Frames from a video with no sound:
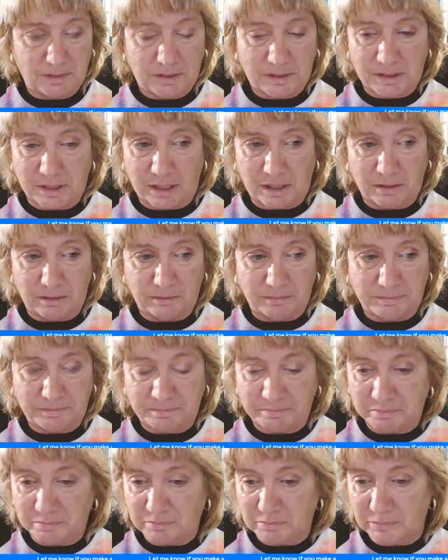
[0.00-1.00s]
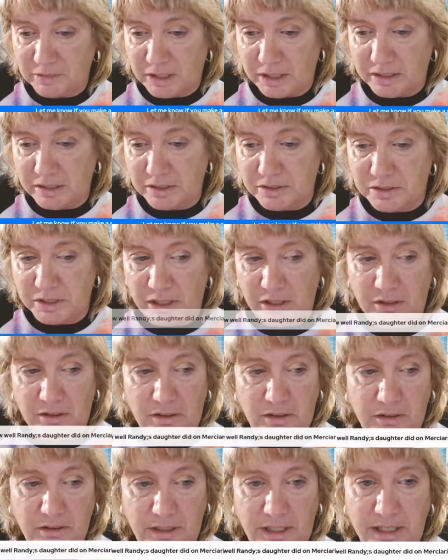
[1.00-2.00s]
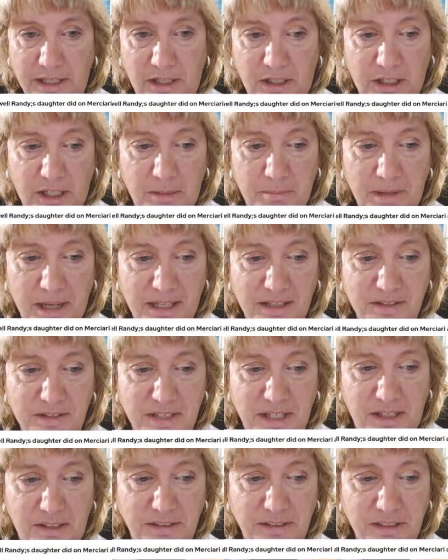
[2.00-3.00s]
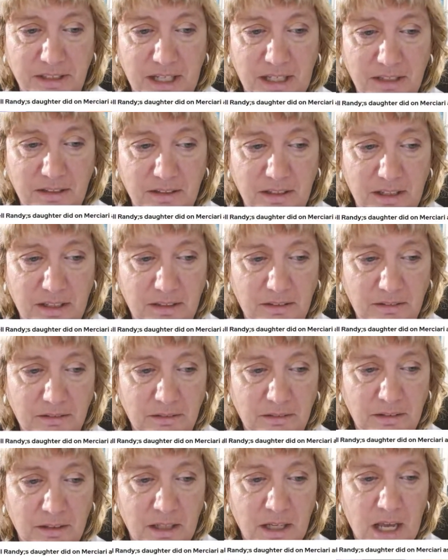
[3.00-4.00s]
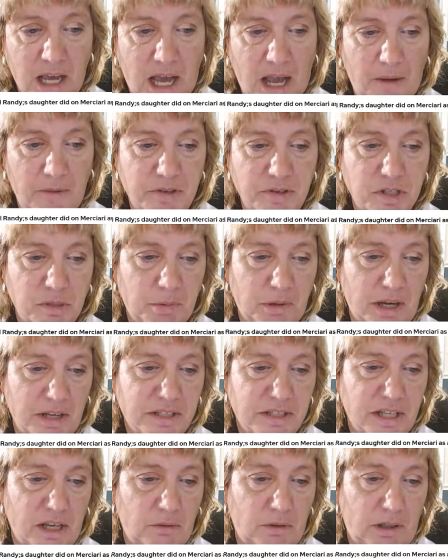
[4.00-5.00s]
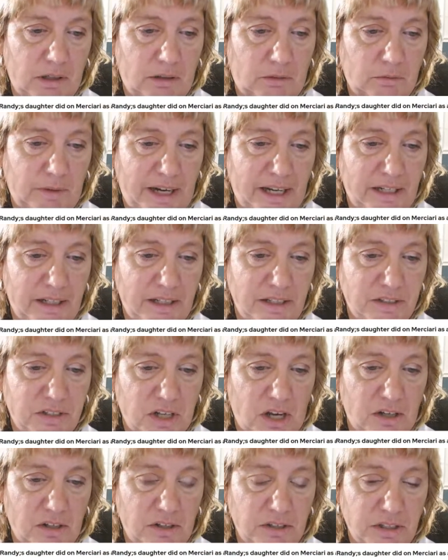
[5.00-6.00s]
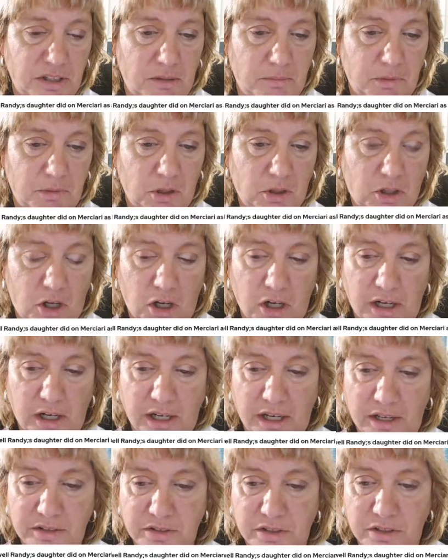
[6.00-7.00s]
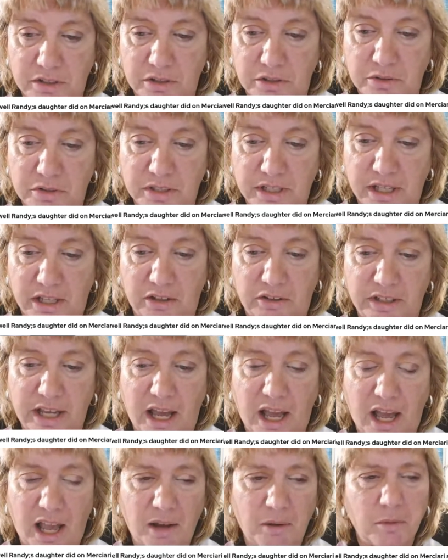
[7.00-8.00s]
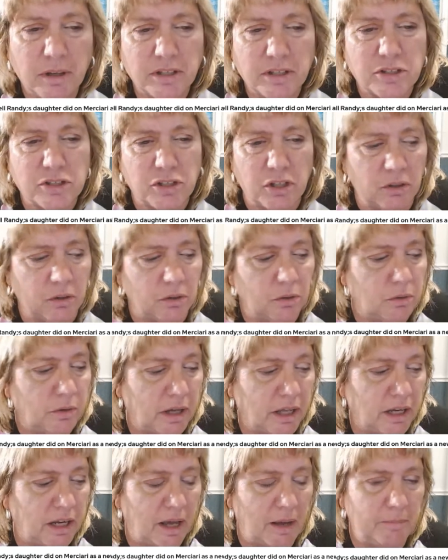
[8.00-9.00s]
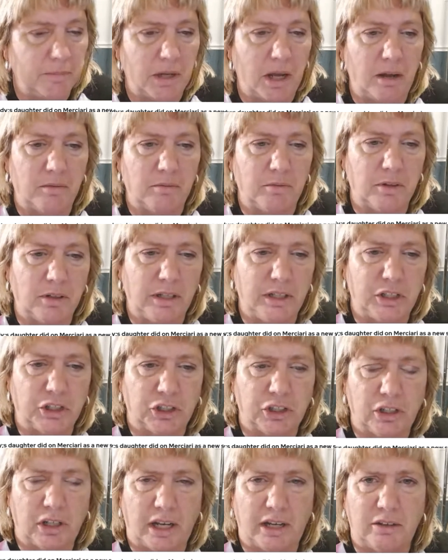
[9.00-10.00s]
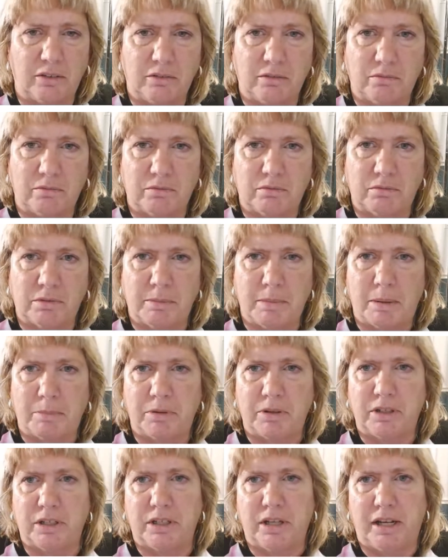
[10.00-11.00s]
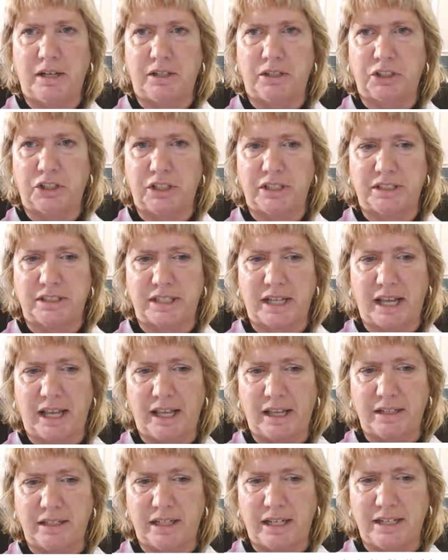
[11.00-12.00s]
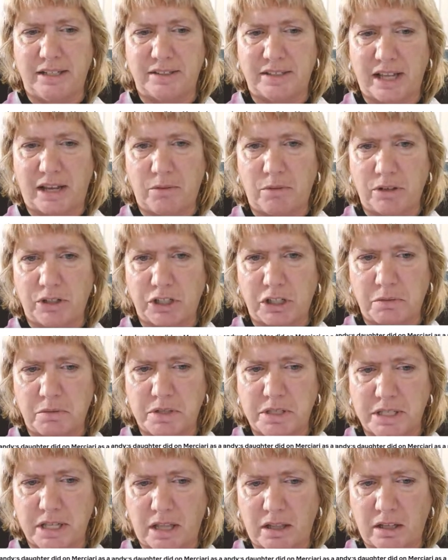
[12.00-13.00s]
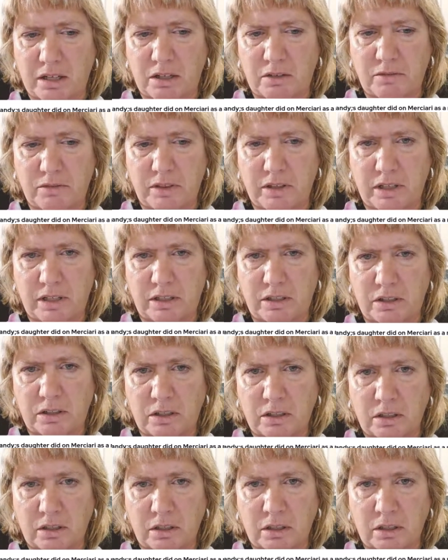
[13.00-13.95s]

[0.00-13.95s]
So good to see you here, Glenn. You're going to make a sale tonight, Glenn? I was surprised how well Randy's daughter did on Mercari as a new seller. Yeah, I was too. And I'm not really sure. I don't remember. Did he, she say, did he say what she was selling over there?